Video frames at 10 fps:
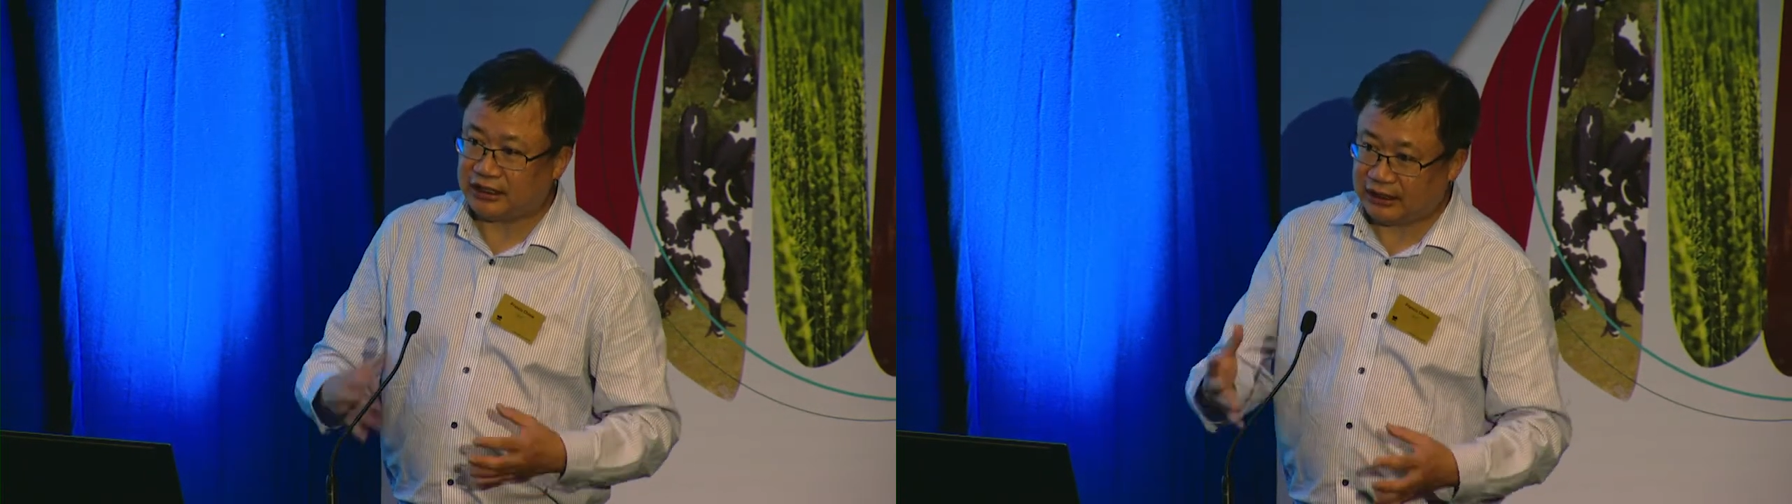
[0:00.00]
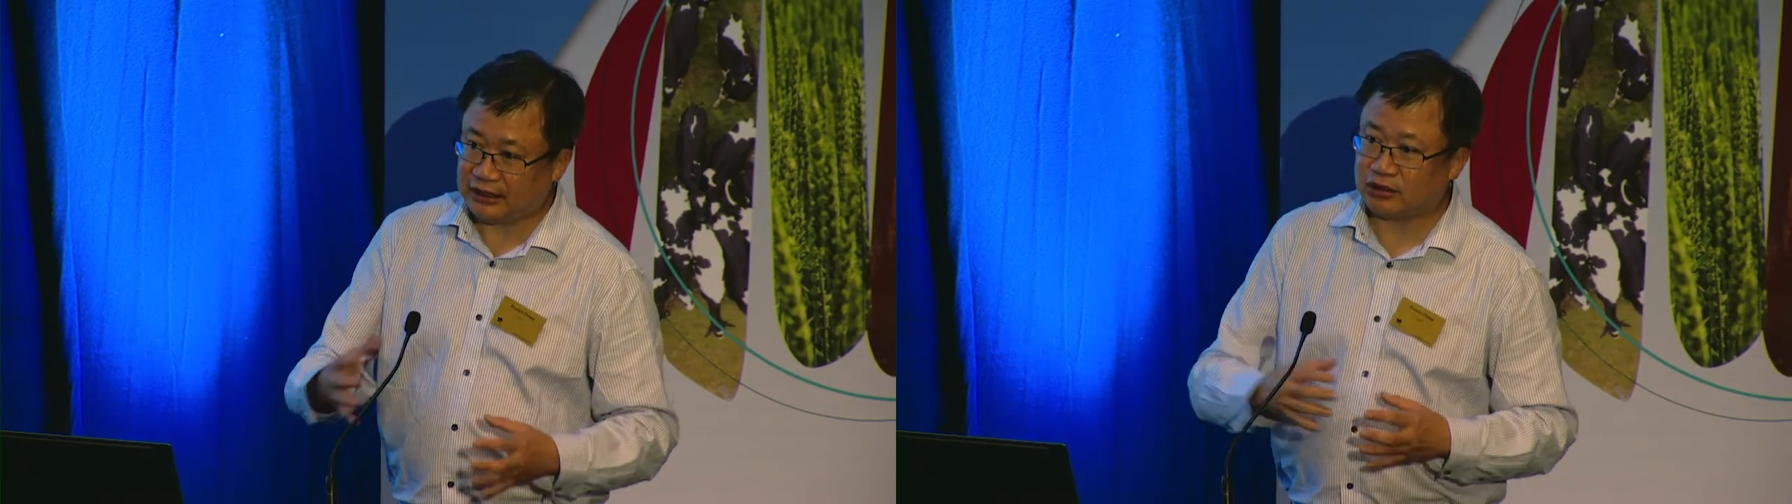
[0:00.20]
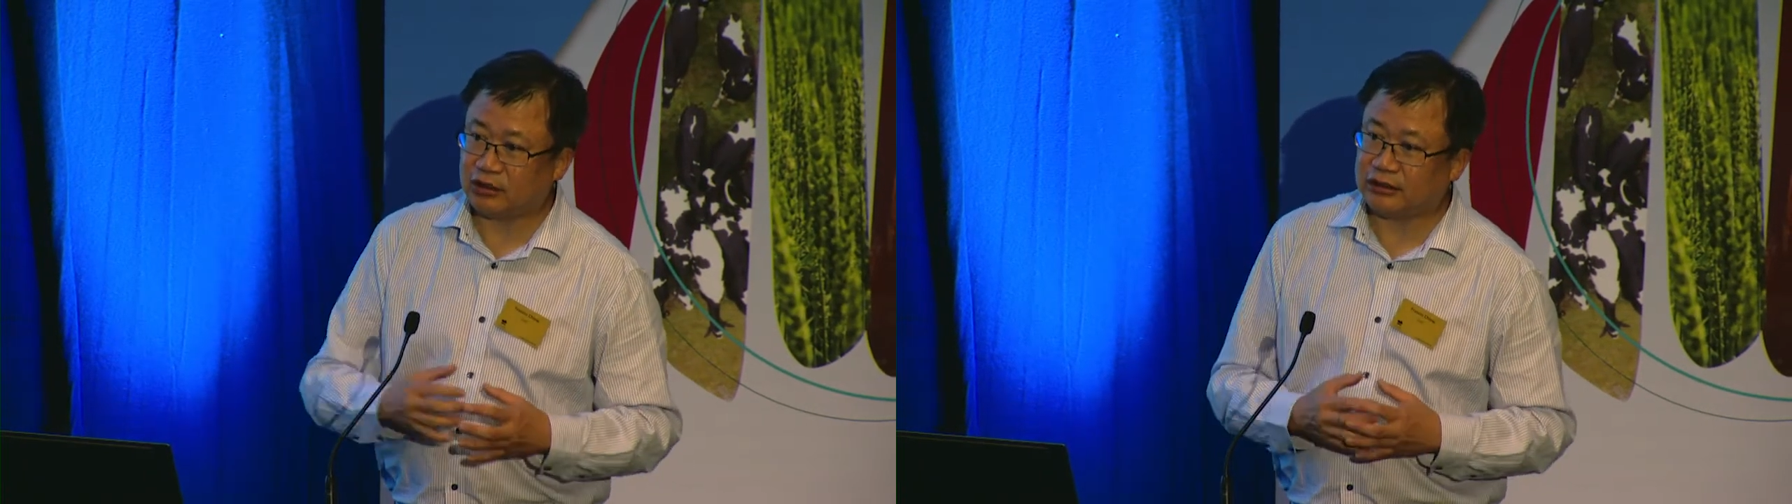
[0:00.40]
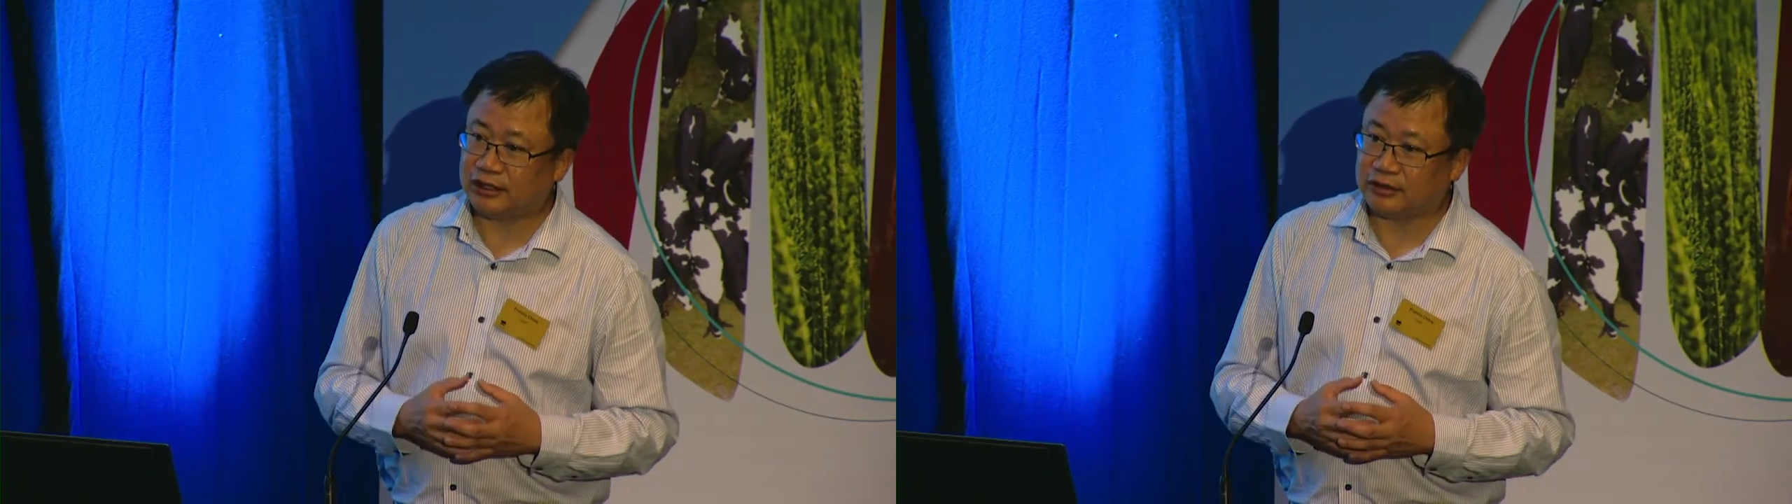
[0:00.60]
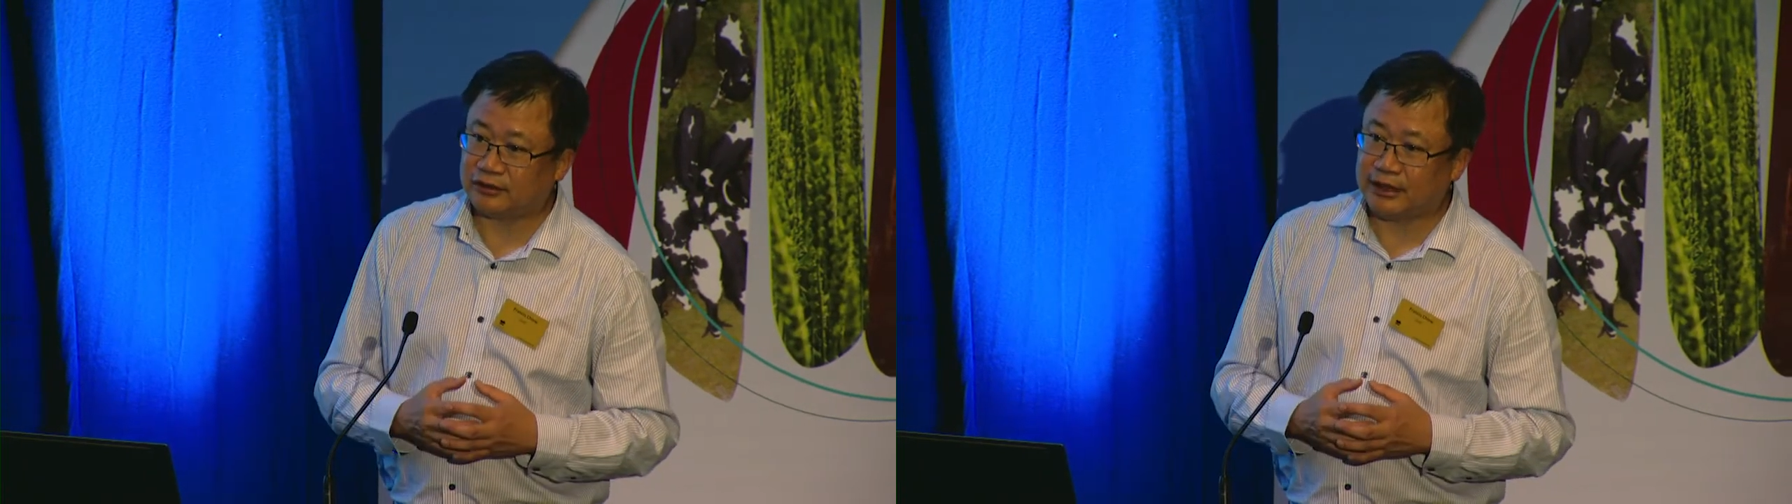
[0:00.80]
in the context
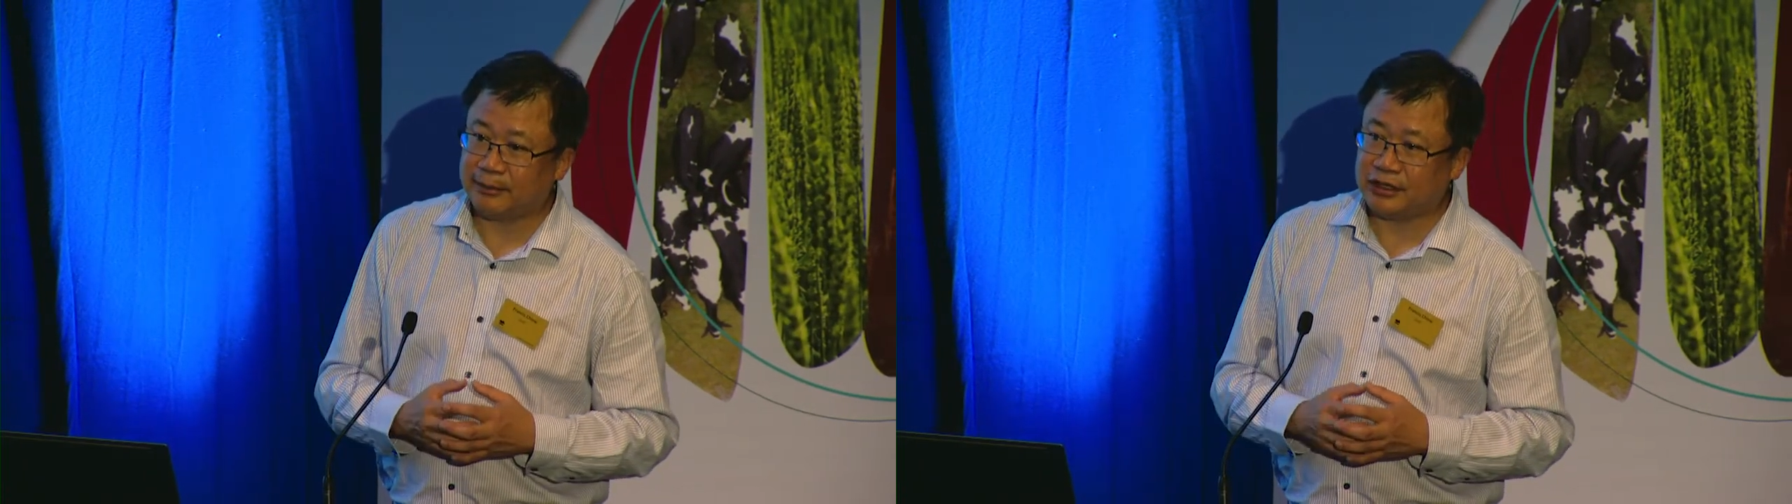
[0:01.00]
of climate